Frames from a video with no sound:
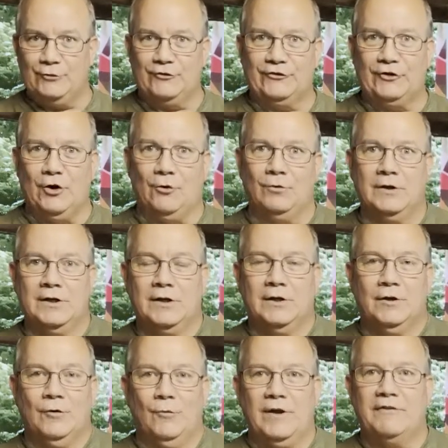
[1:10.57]
So
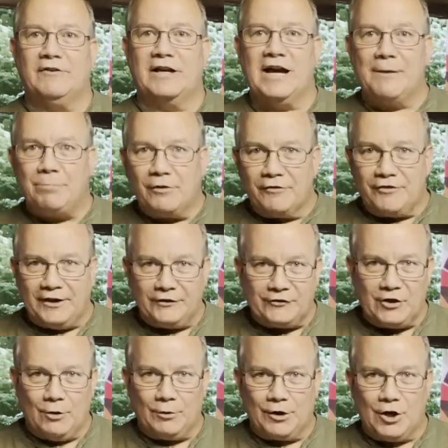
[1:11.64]
we have a couple of things
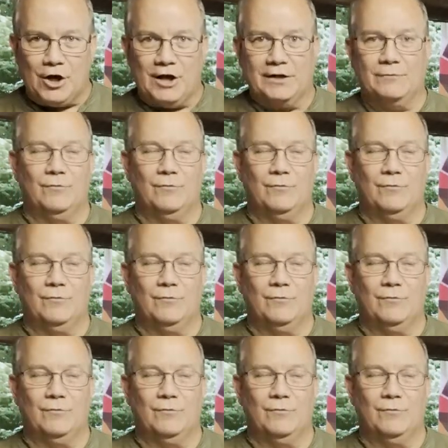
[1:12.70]
going on.